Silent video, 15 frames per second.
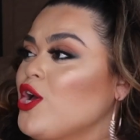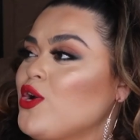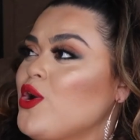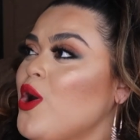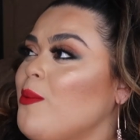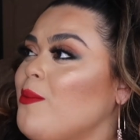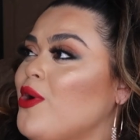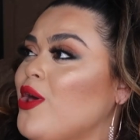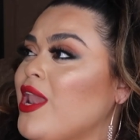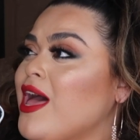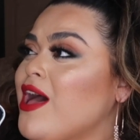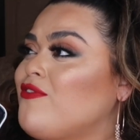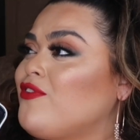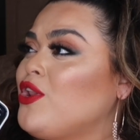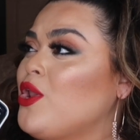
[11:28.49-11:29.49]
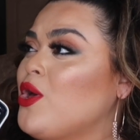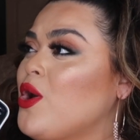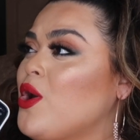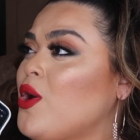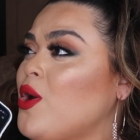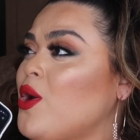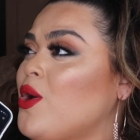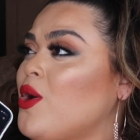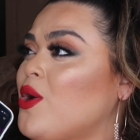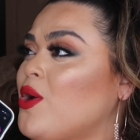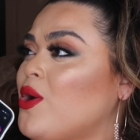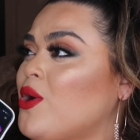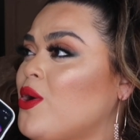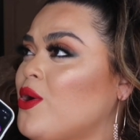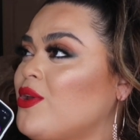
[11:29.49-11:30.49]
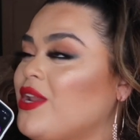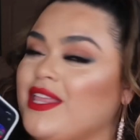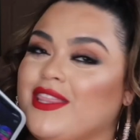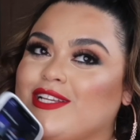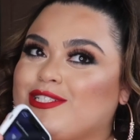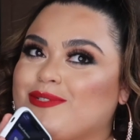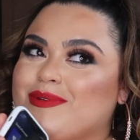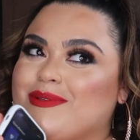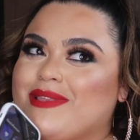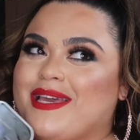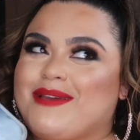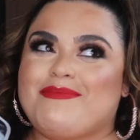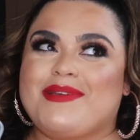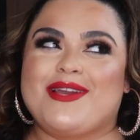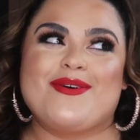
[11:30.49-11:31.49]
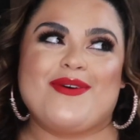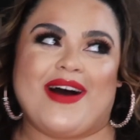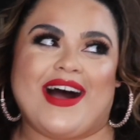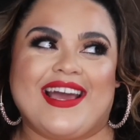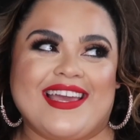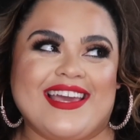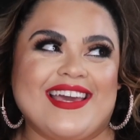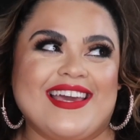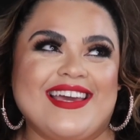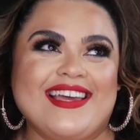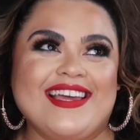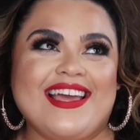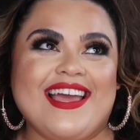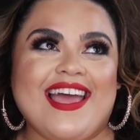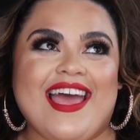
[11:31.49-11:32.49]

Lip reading: Como la Flor, and then she would like be quiet,